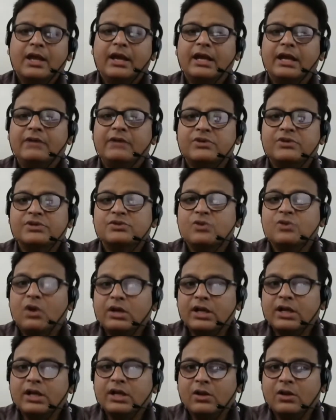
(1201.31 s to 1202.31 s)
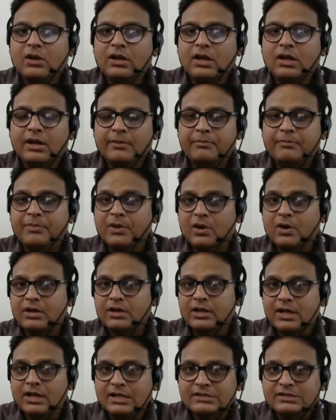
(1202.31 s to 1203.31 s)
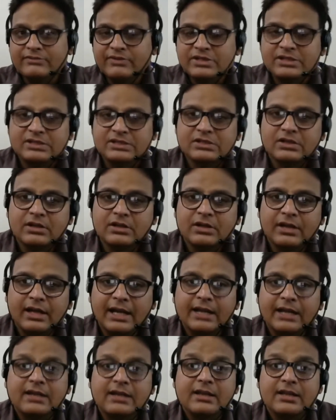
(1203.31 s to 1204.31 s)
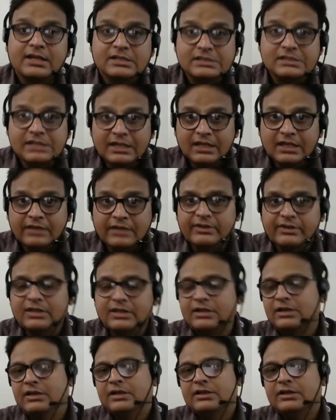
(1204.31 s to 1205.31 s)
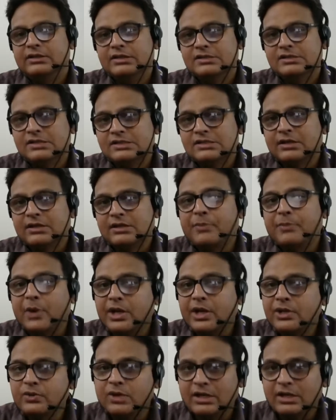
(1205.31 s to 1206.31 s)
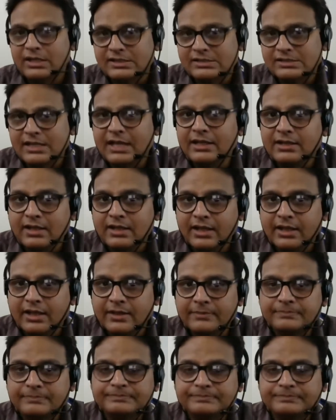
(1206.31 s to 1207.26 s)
It was not at all a broadcast which is at national level. This is a point to understand here.